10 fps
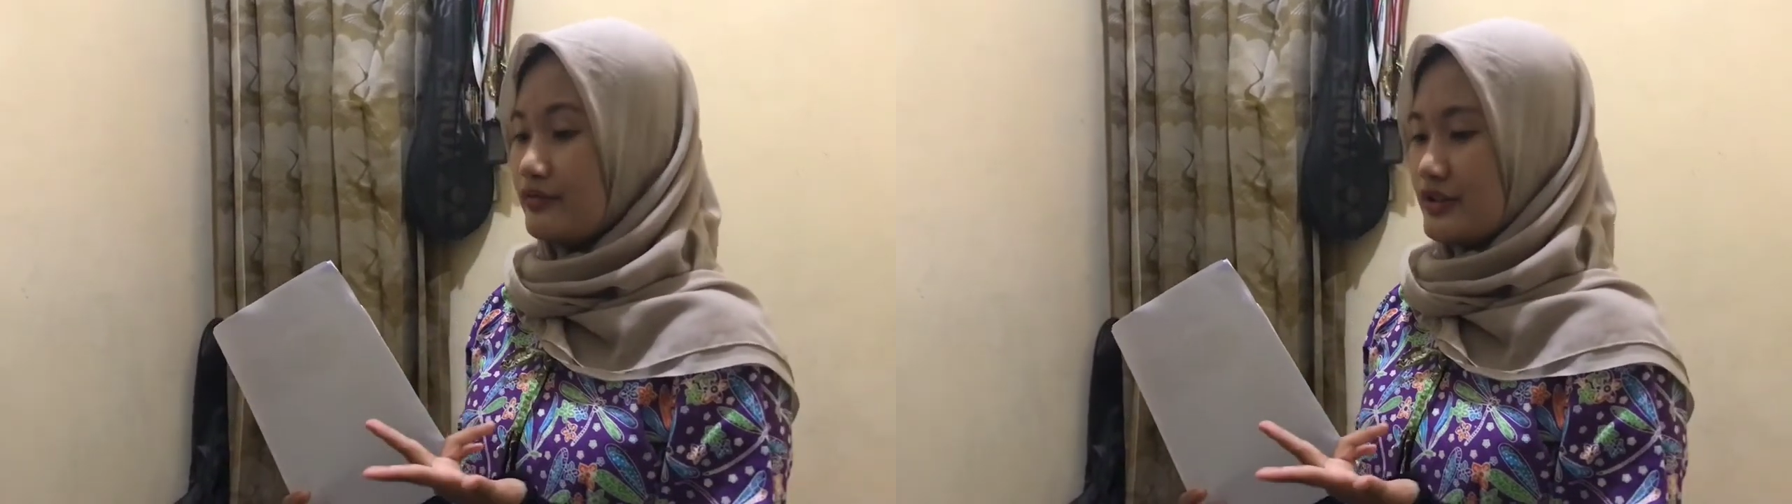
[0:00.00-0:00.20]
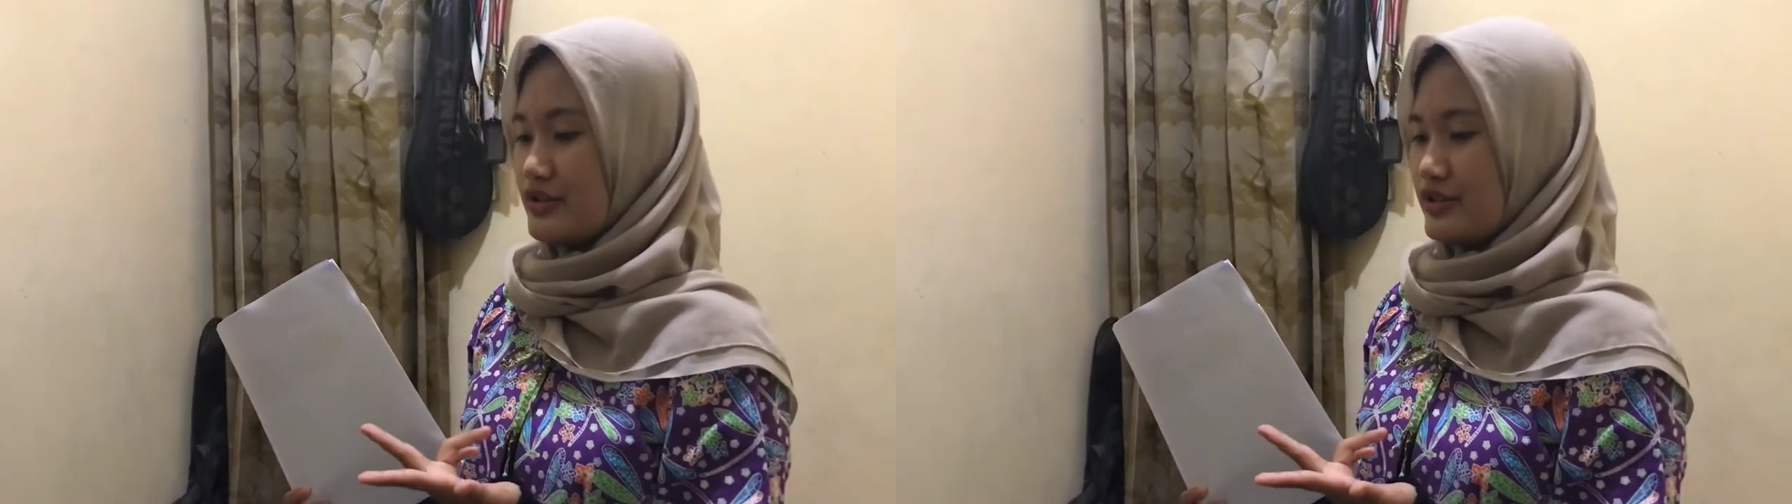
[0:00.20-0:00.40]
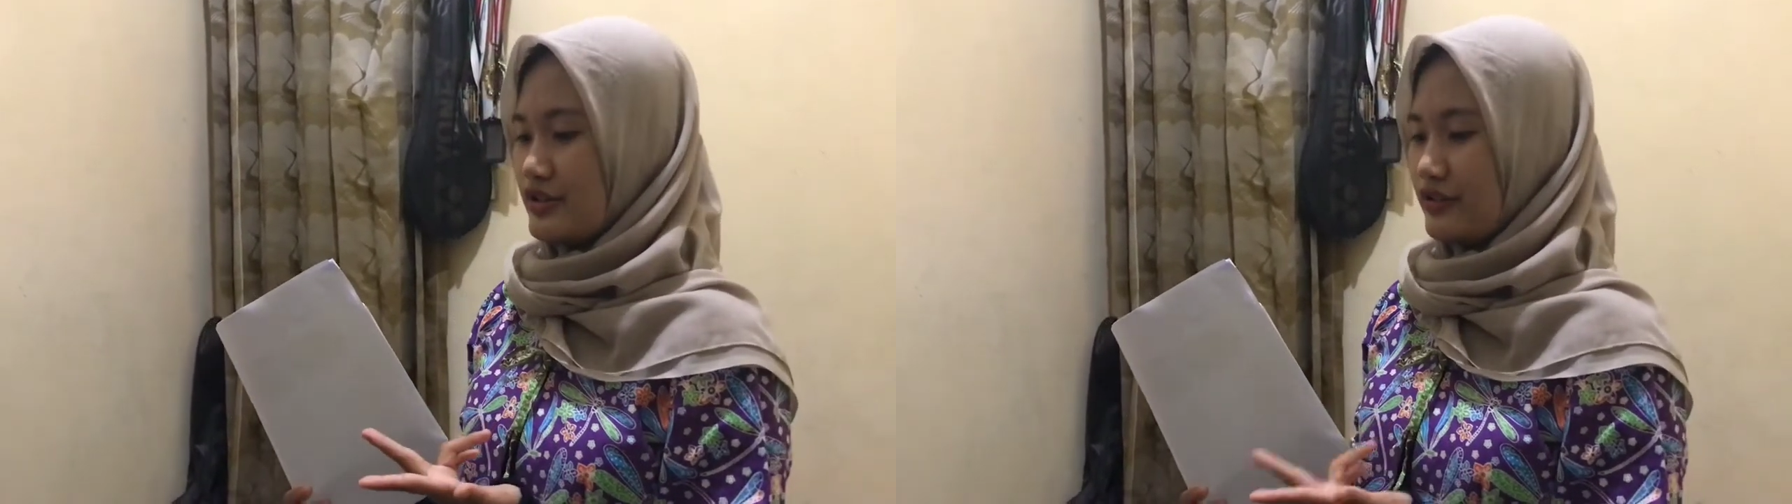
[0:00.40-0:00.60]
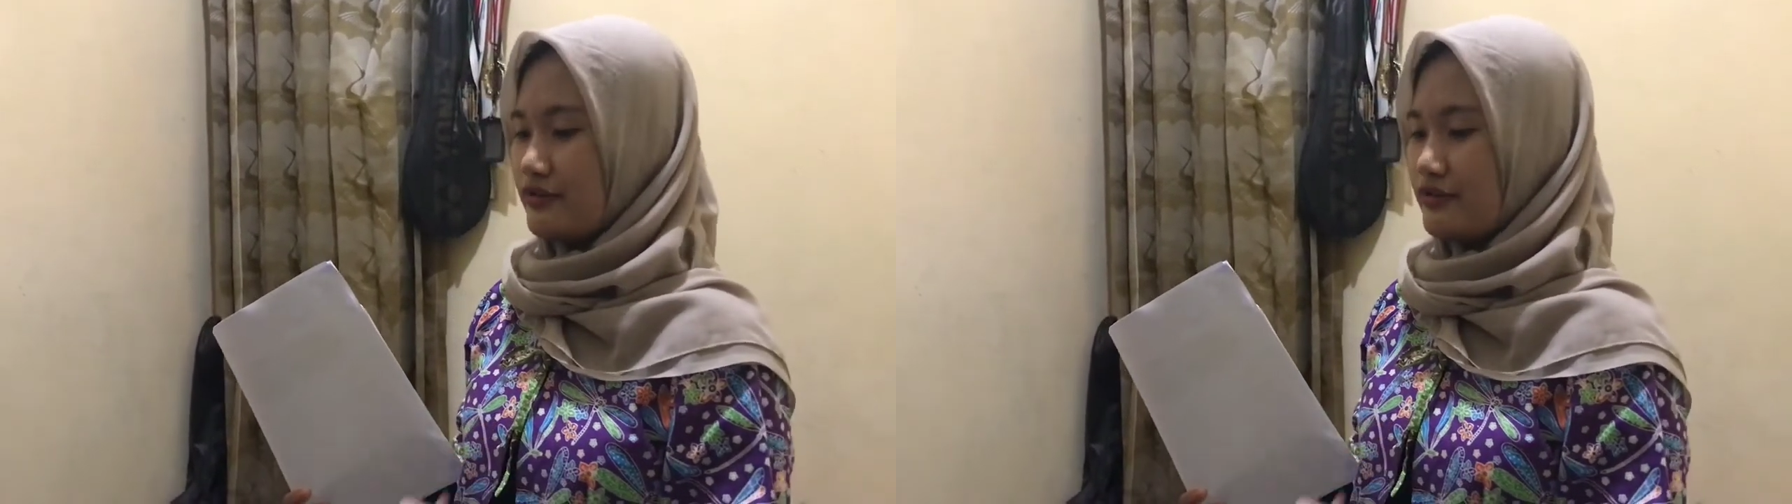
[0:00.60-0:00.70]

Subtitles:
feature.